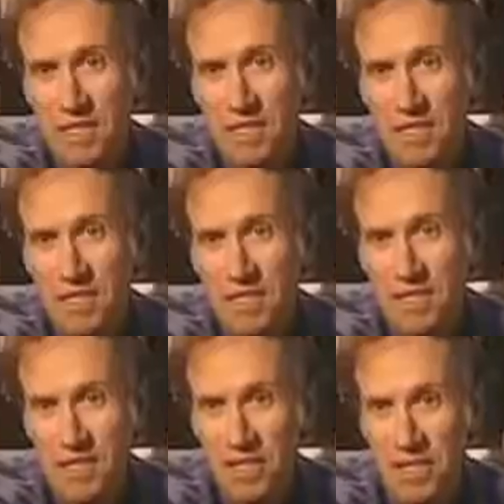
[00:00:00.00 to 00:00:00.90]
of the
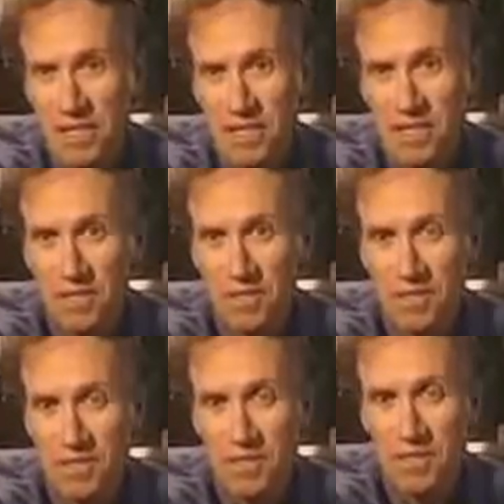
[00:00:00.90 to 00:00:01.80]
Giza necropolis,
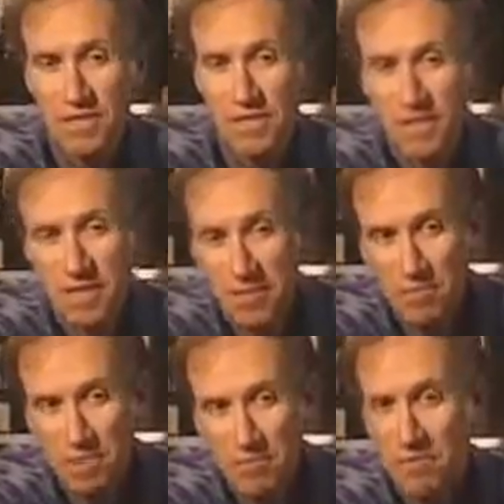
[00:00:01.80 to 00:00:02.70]
the three
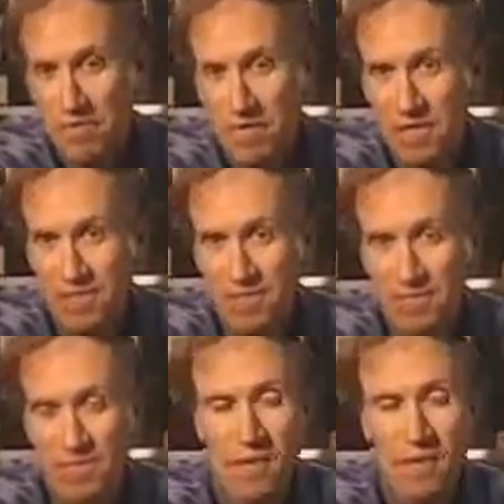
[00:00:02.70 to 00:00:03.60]
great pyramids of Giza.
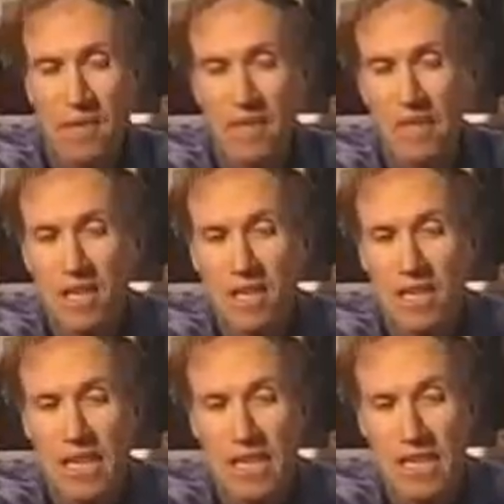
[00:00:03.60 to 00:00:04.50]

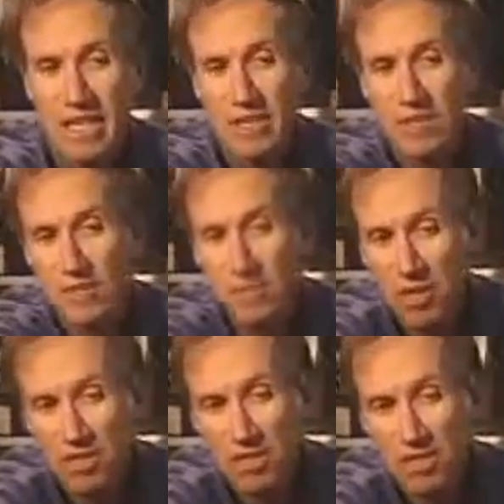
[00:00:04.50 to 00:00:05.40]
And the
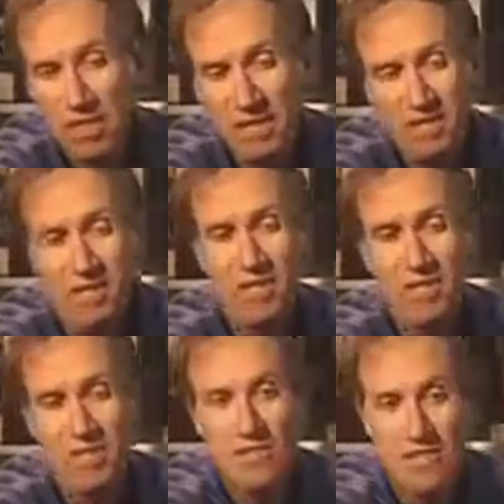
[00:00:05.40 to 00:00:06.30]
model is set
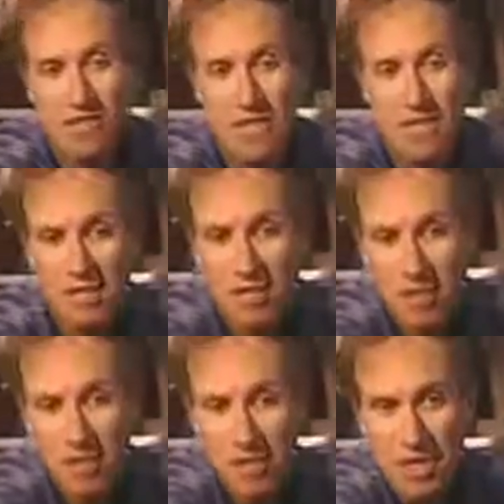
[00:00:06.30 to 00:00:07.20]
so that
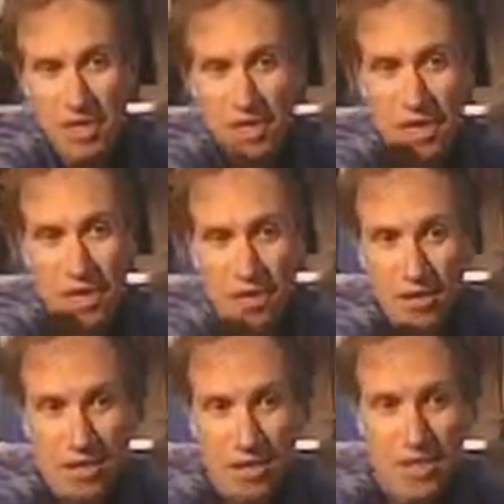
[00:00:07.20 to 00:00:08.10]
we're looking
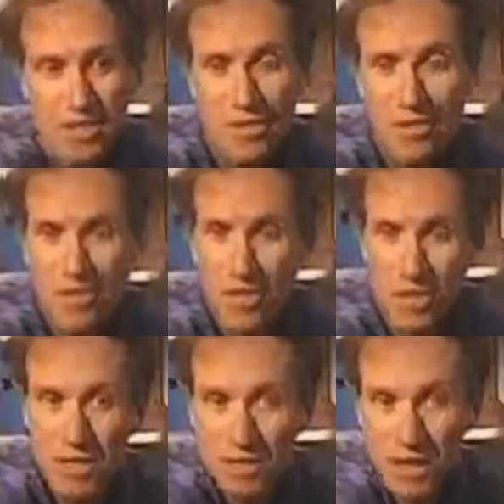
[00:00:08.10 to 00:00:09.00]
along the
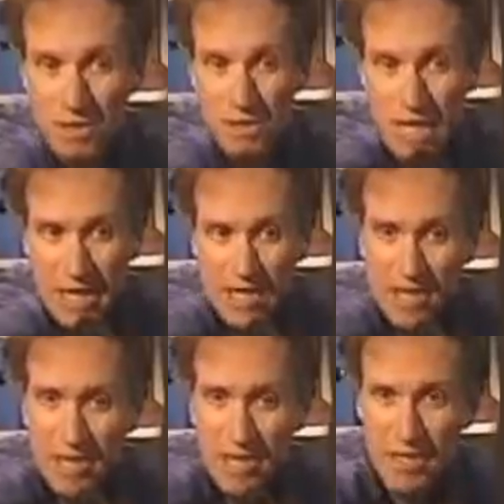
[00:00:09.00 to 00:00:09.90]
north-south
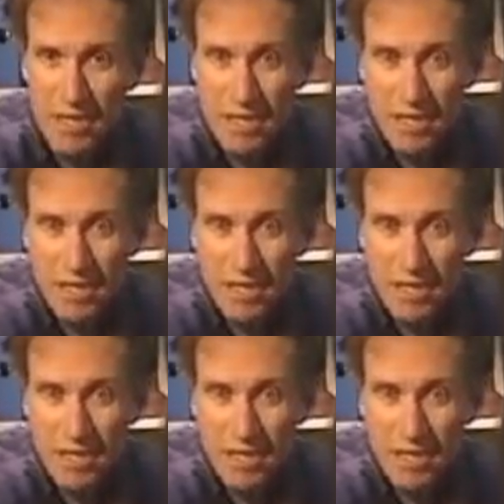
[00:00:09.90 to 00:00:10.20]
axis here,